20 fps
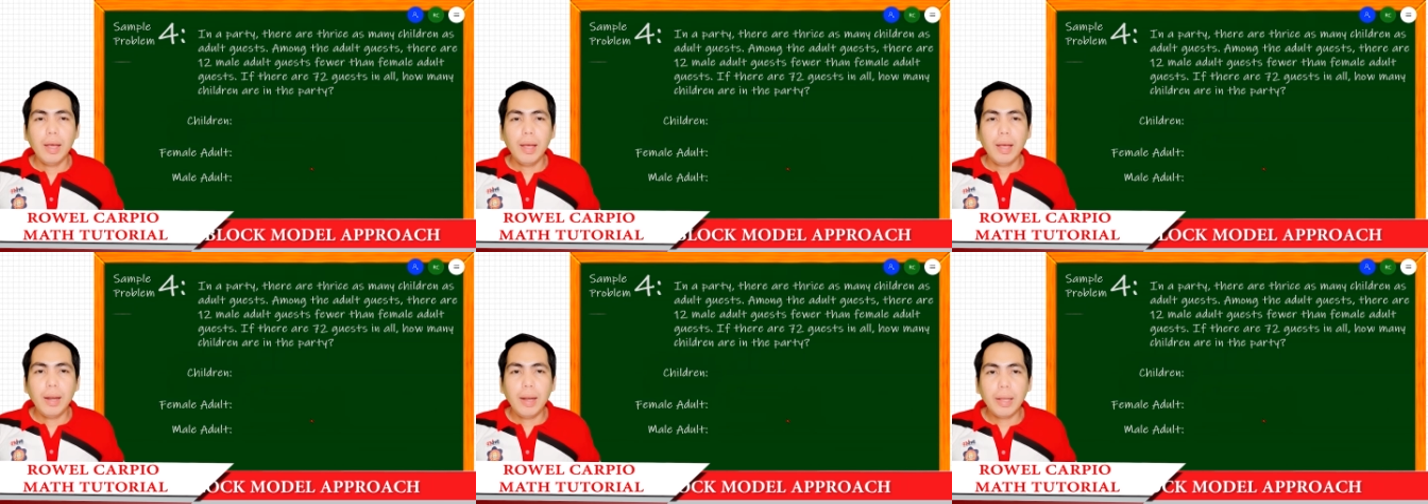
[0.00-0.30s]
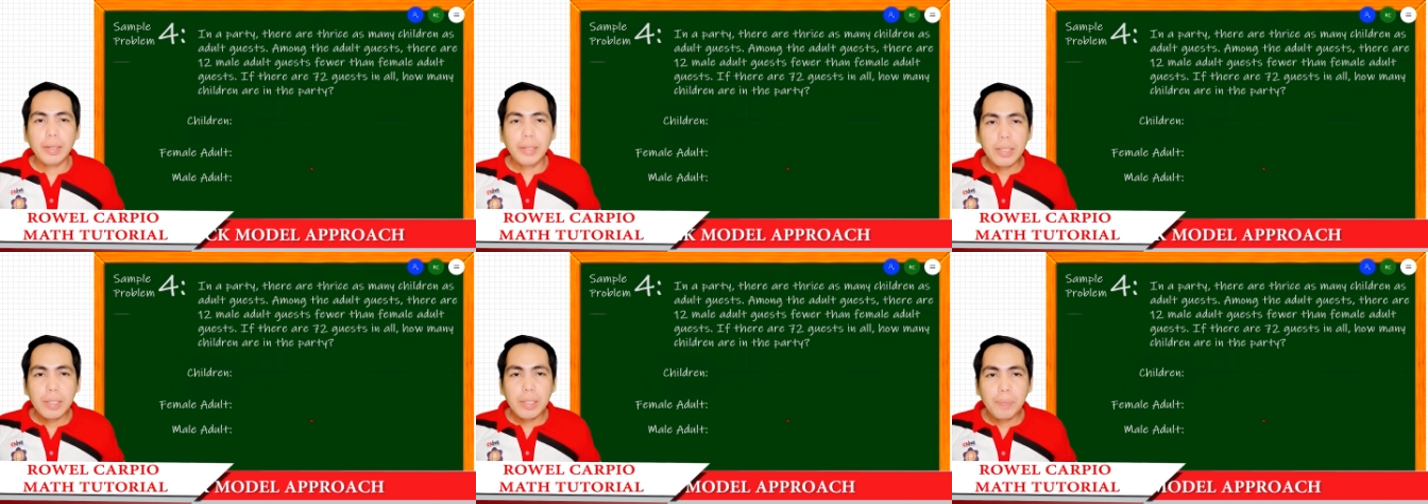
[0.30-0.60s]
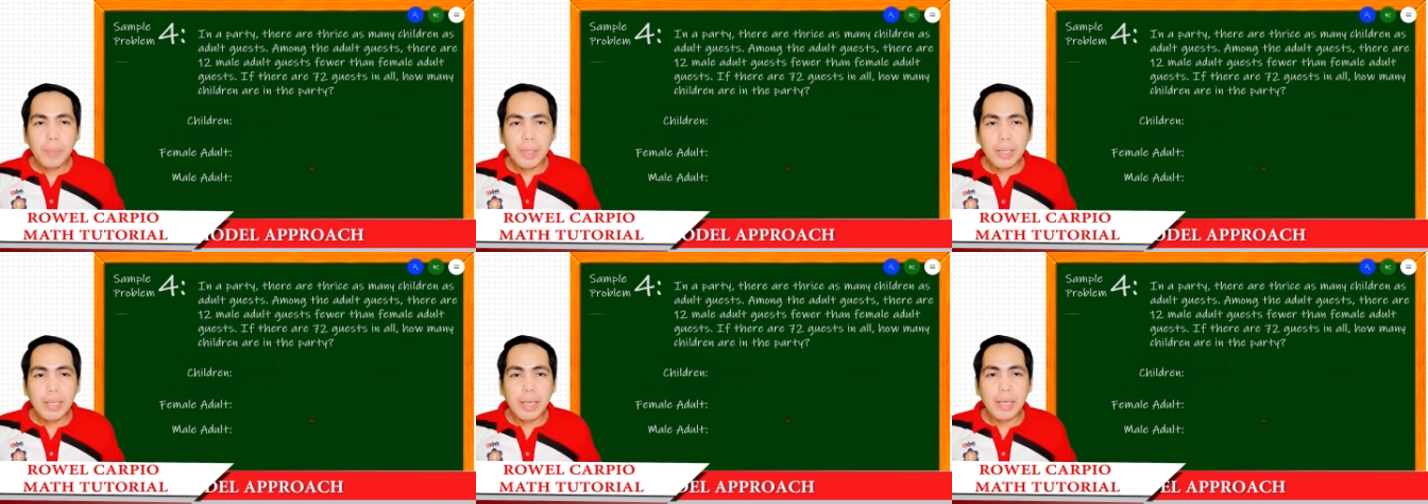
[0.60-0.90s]
Let us
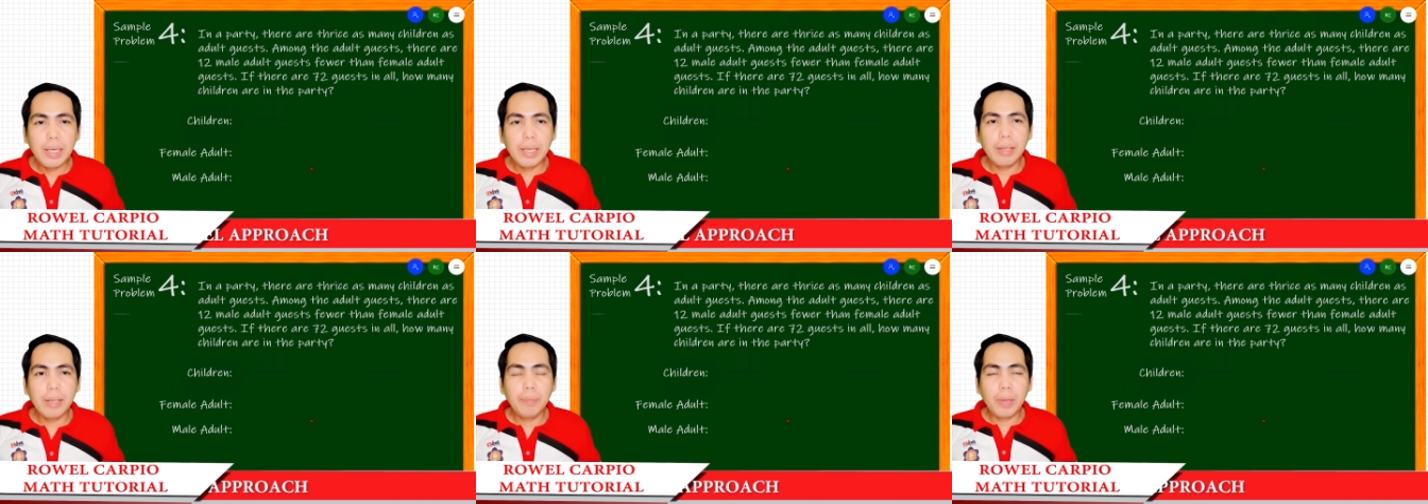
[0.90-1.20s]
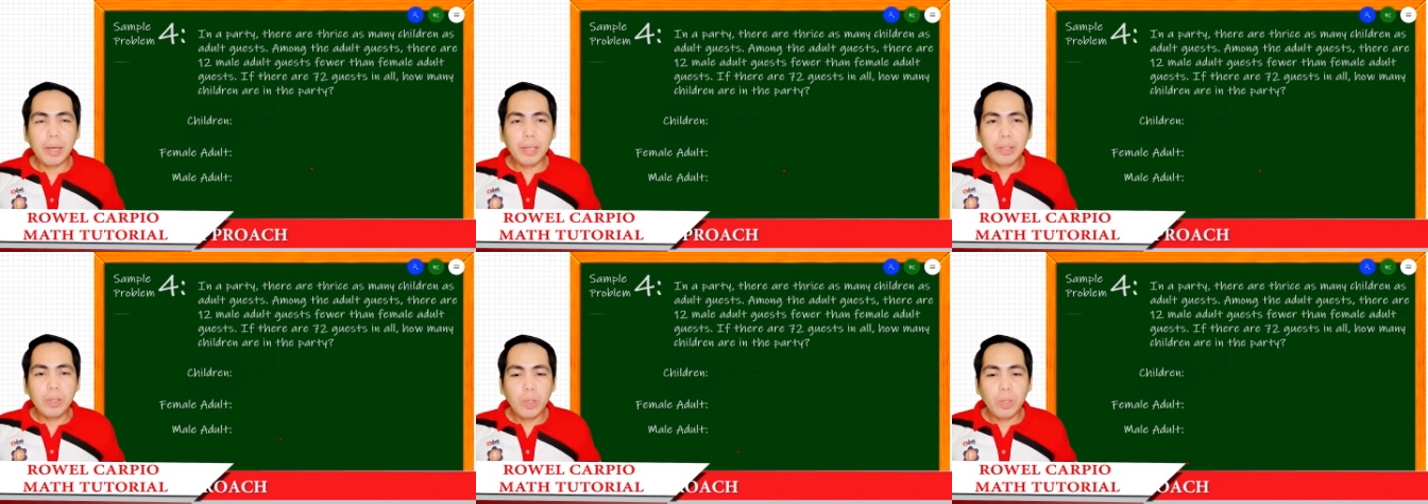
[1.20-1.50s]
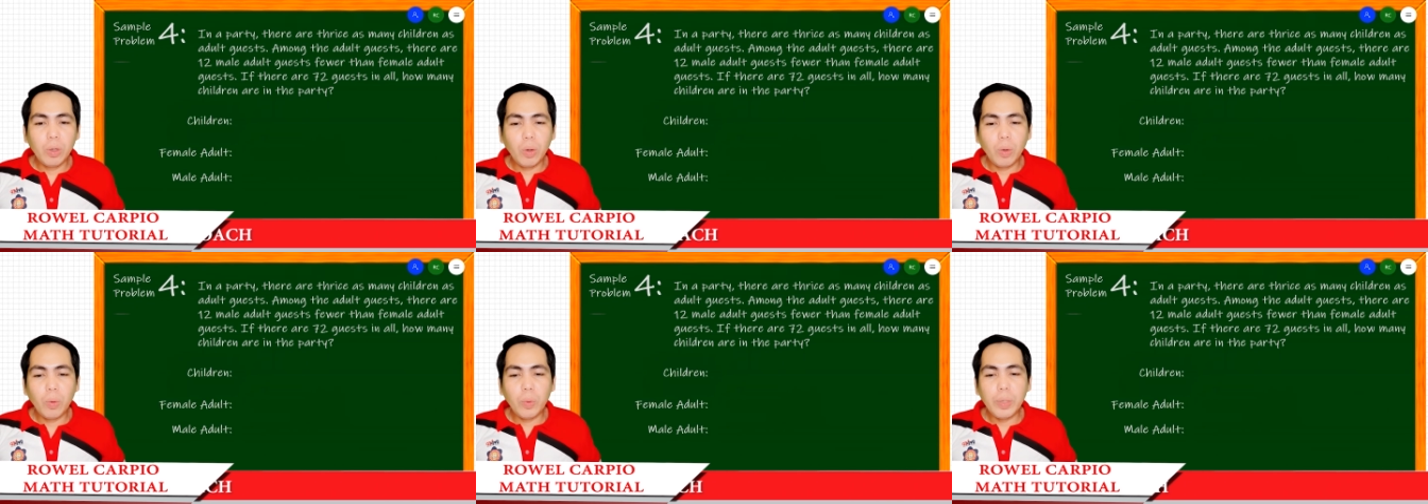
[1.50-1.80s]
begin by
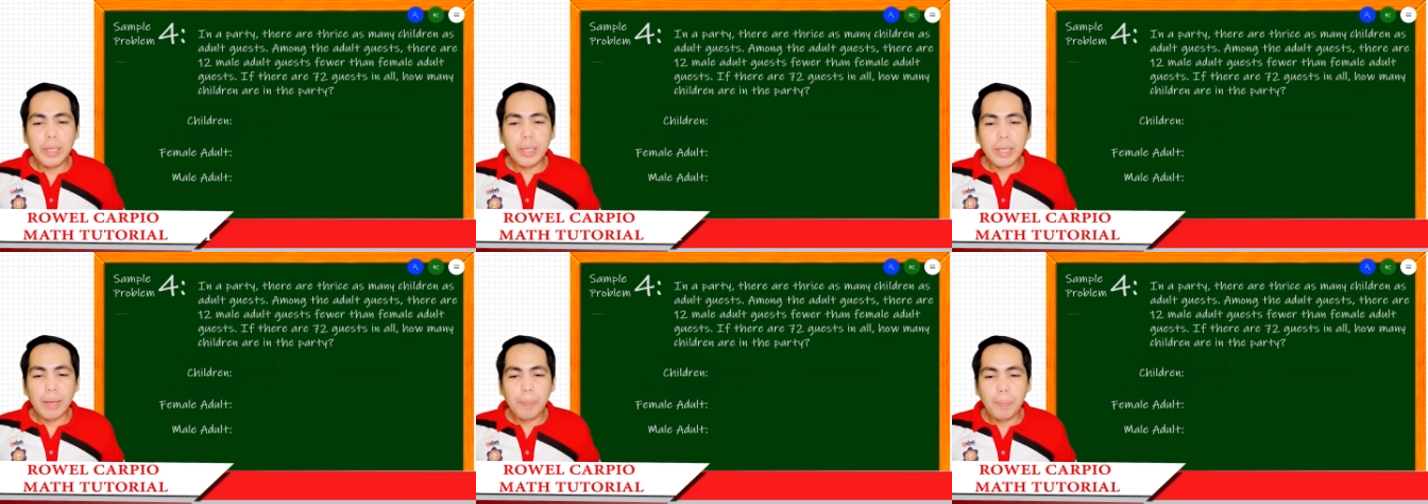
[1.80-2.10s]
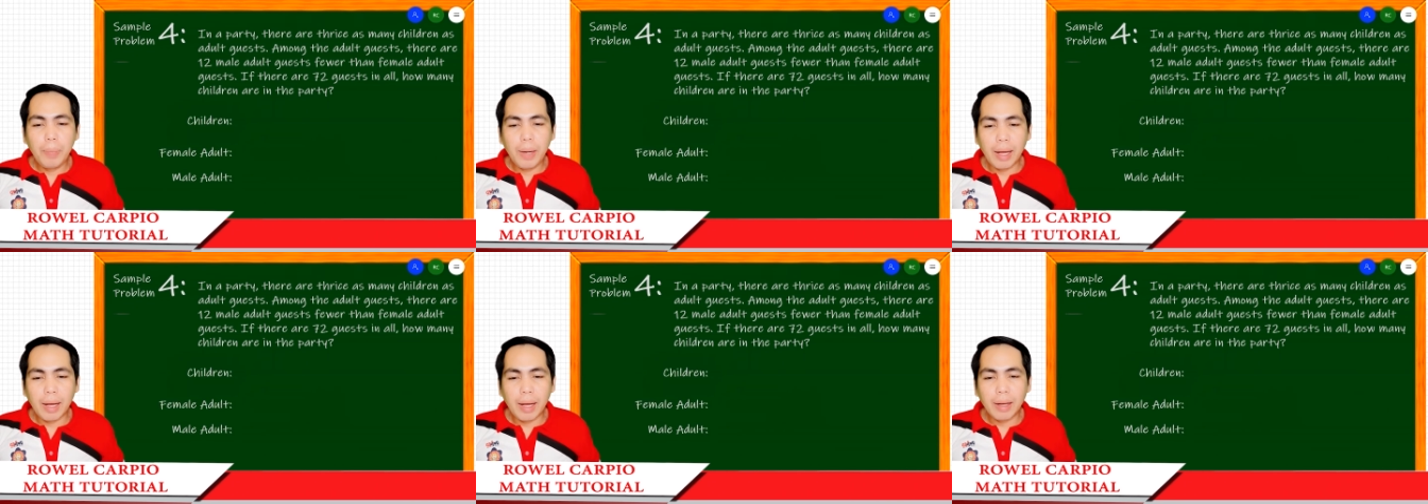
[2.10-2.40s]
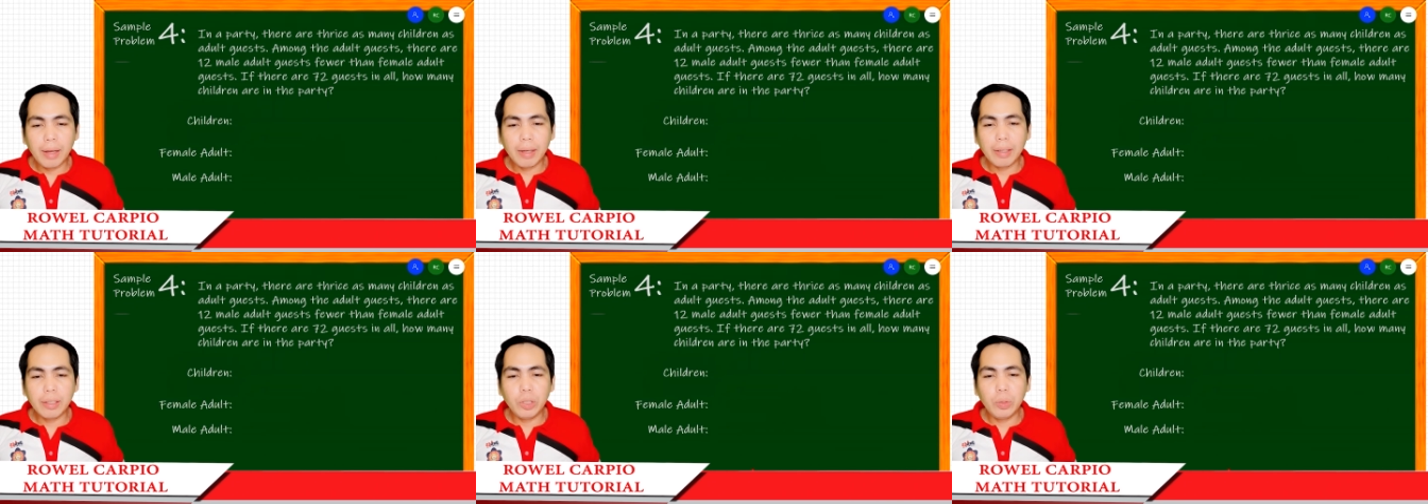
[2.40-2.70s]
drawing a block
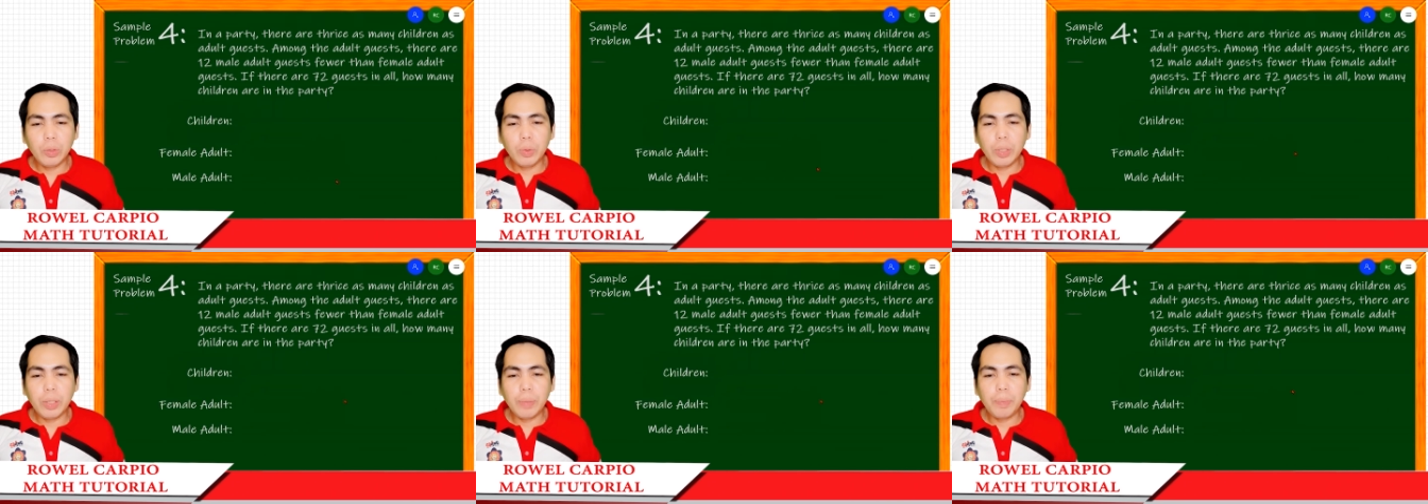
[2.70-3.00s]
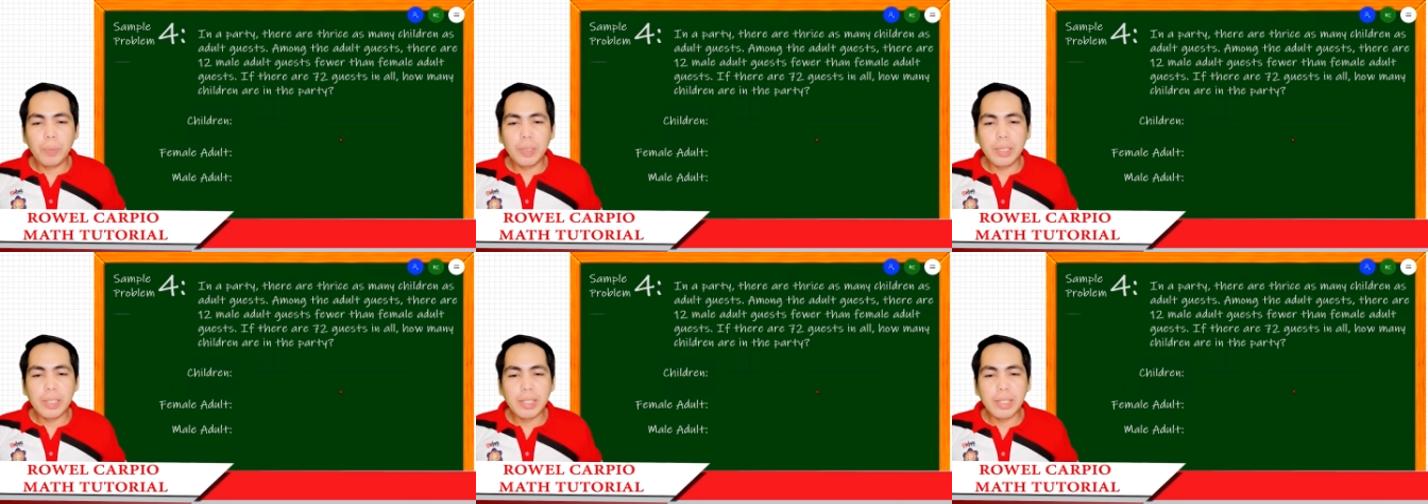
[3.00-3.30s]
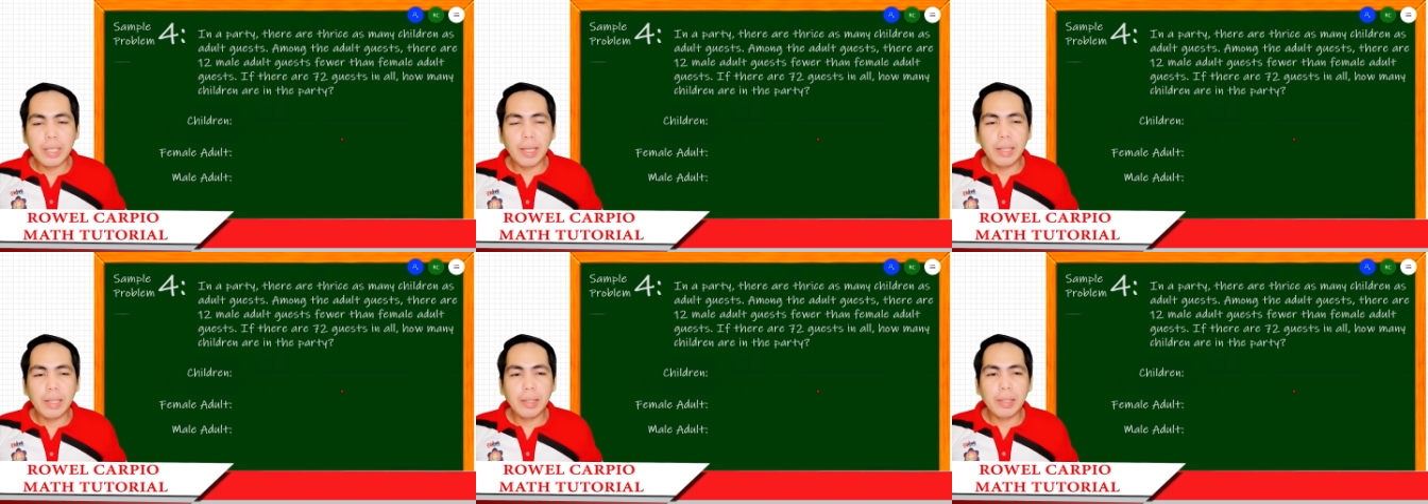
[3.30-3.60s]
to
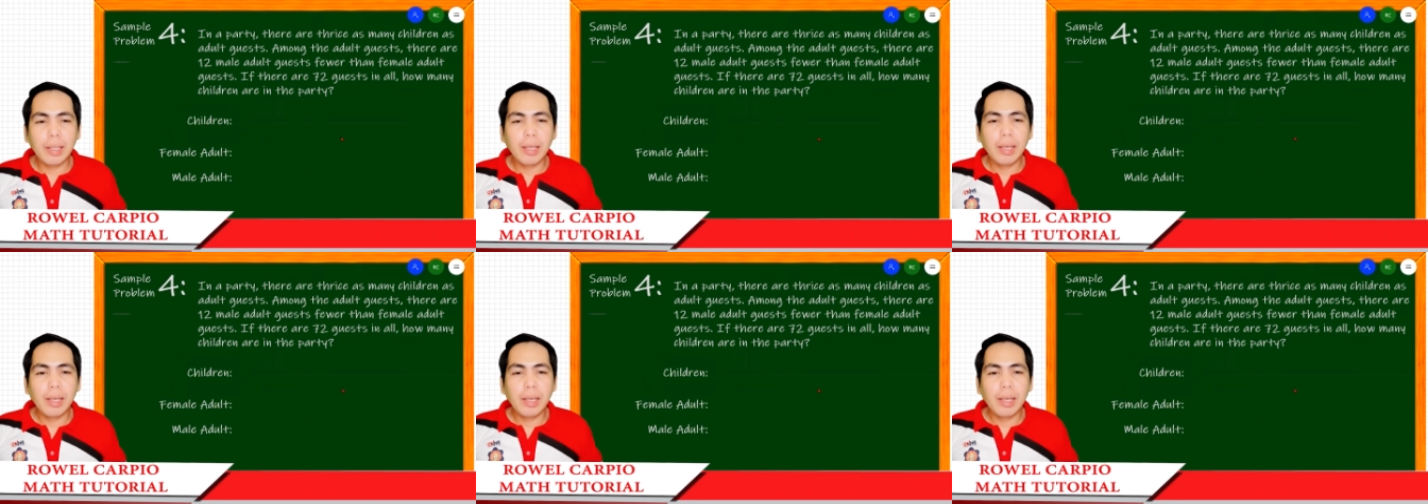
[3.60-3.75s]
represent